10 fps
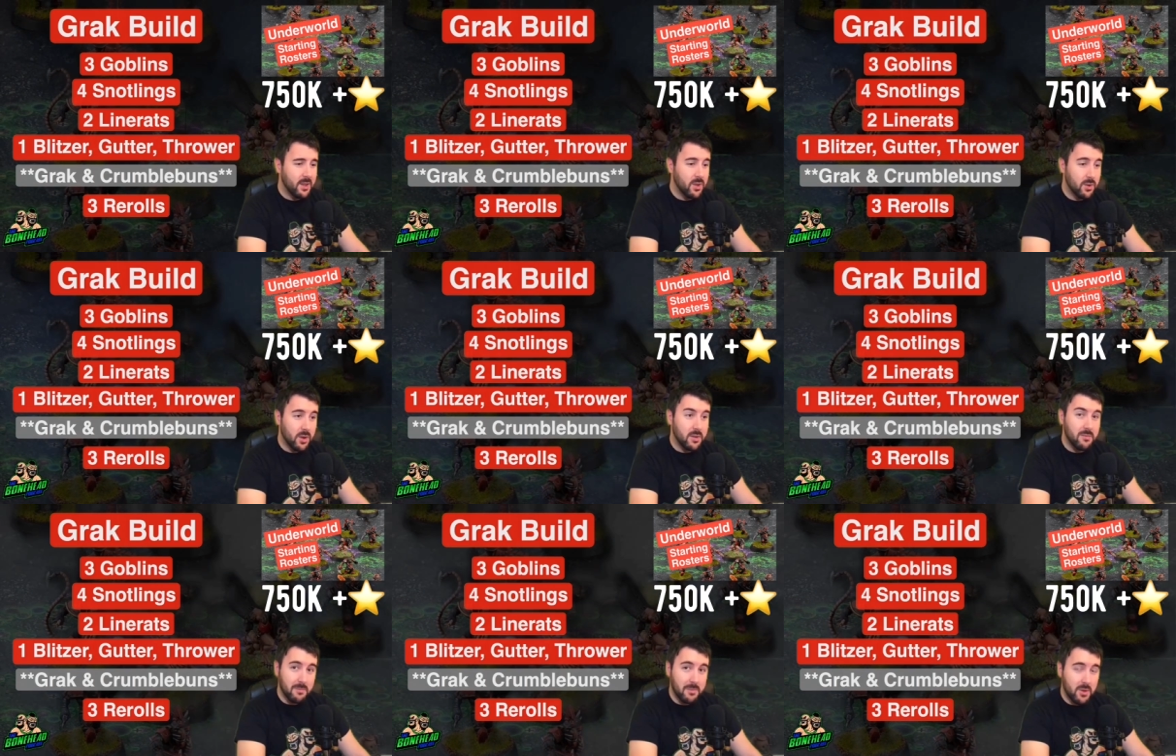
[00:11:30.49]
you
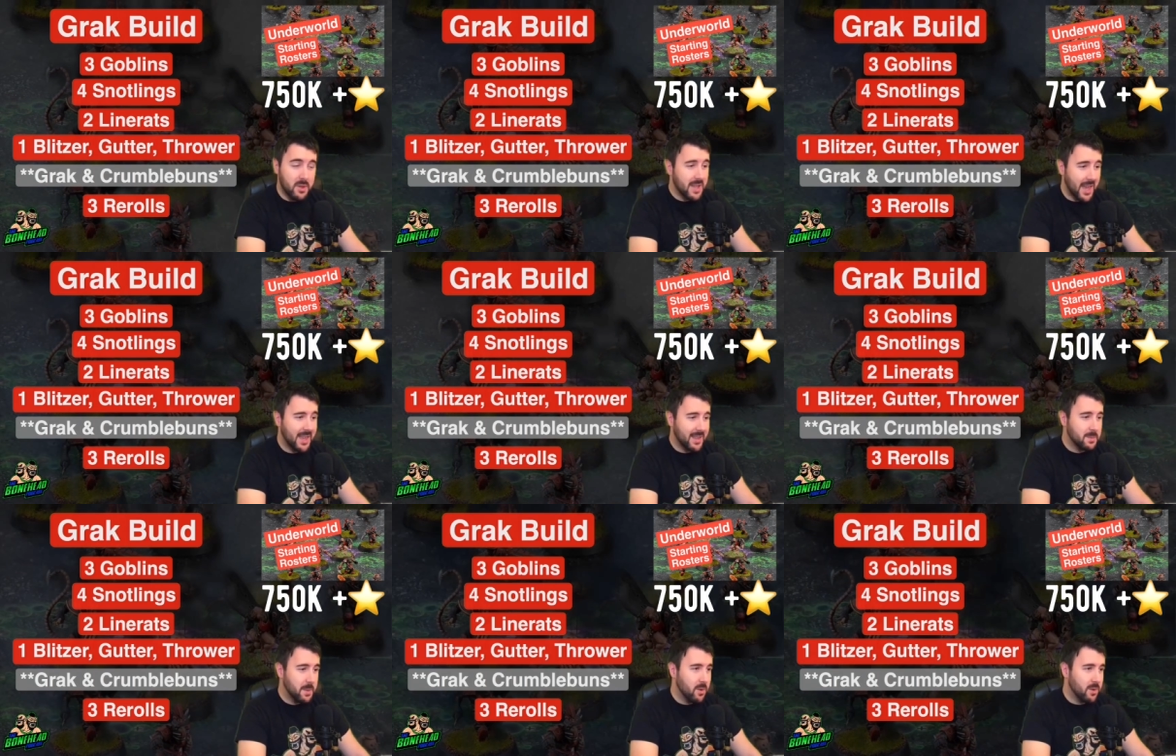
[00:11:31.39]
can you can take
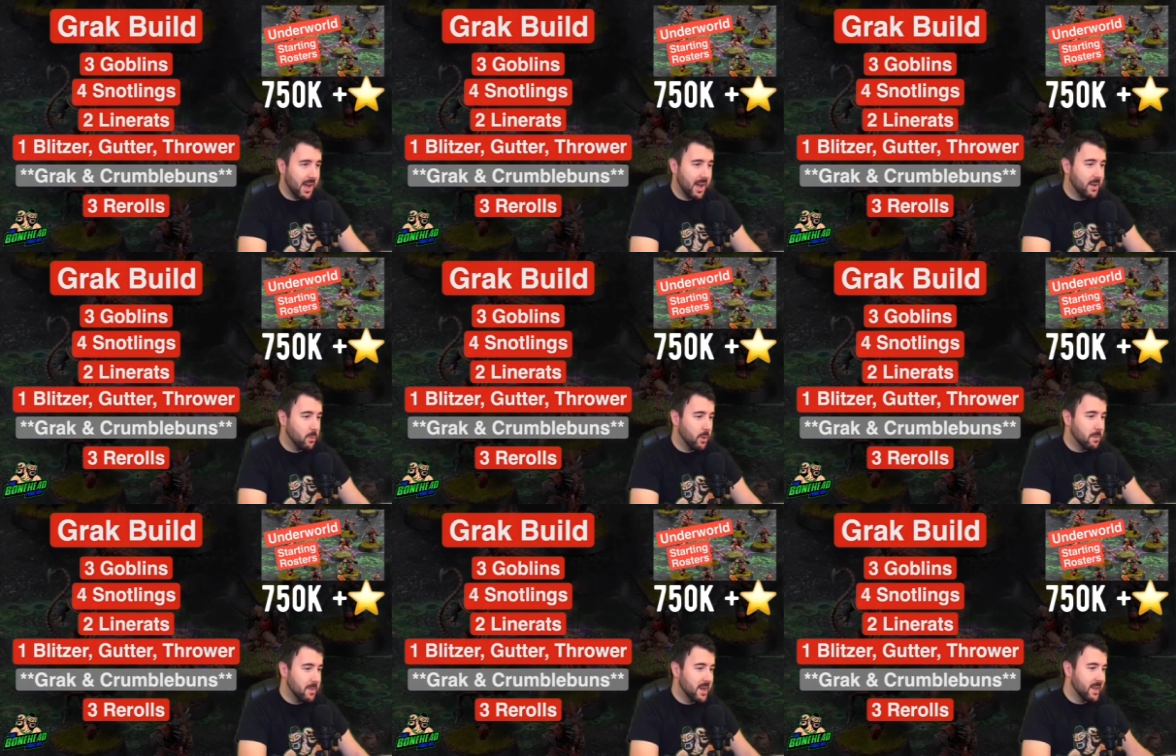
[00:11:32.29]
this build at a
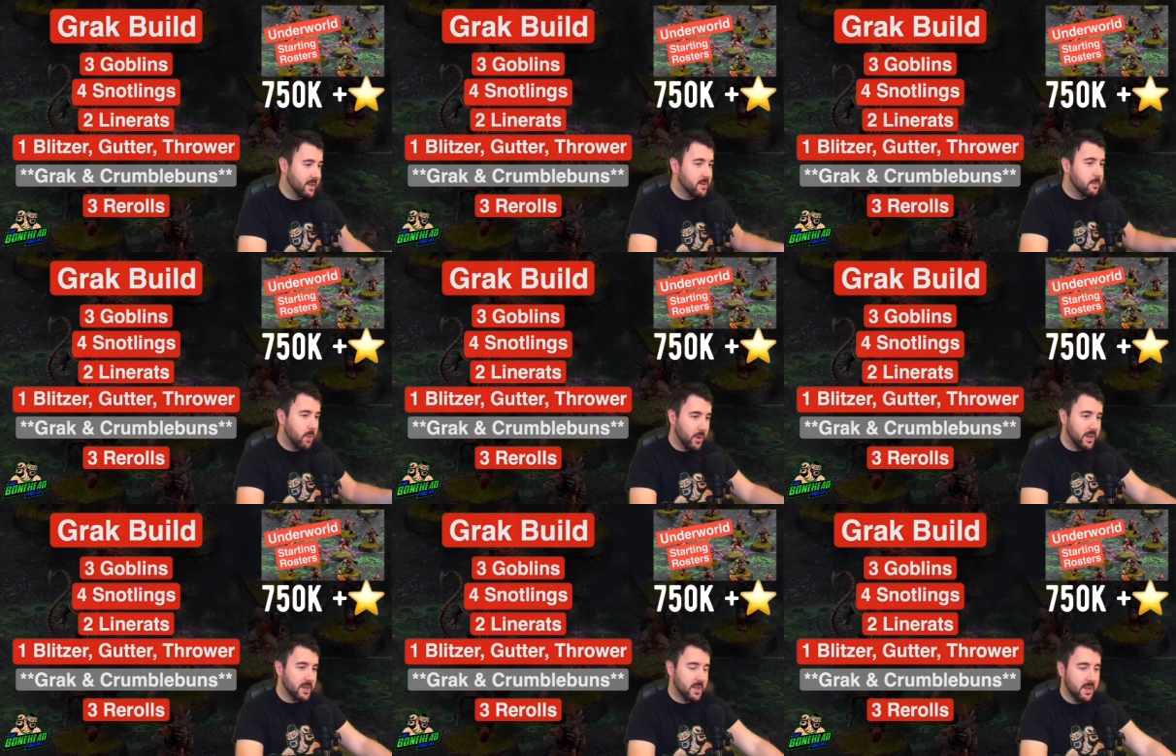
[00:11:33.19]
1 million
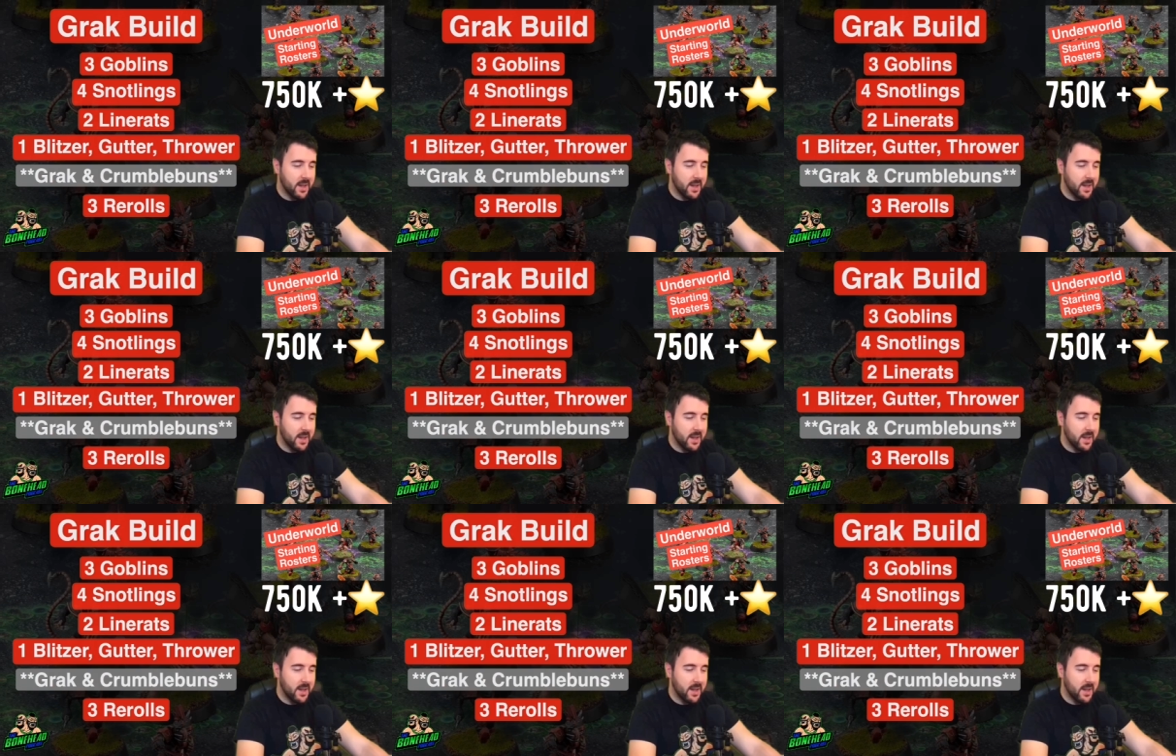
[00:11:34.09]
point.